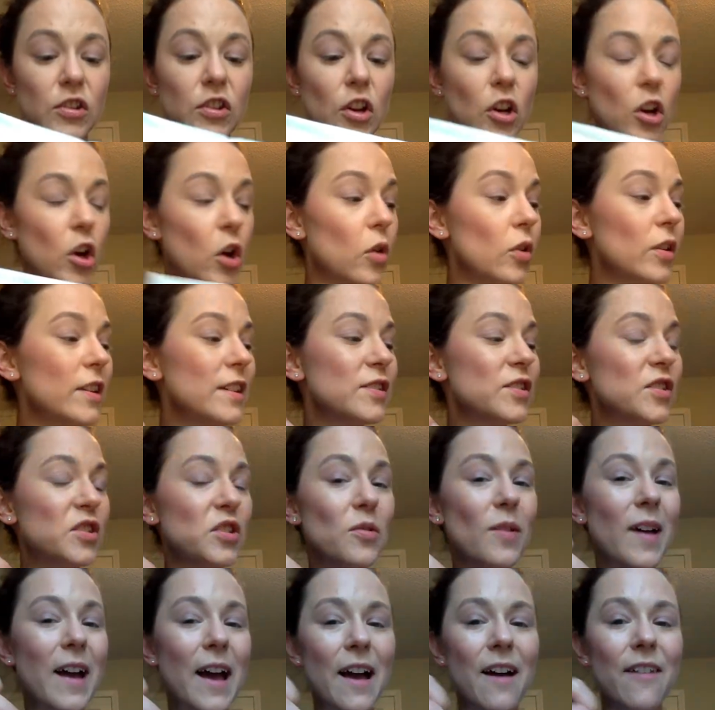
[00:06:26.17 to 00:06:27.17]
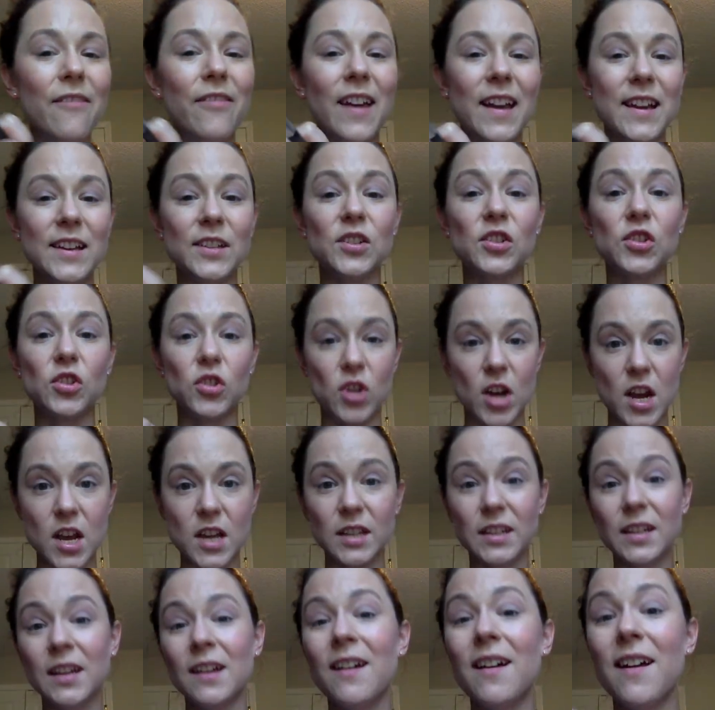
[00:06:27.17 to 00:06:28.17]
The goal is to have a
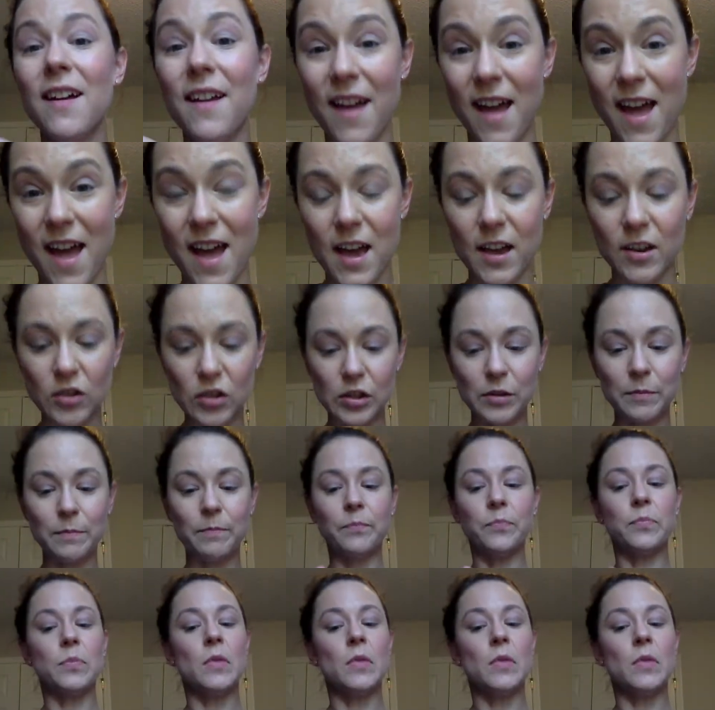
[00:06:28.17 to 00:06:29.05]
straight edge.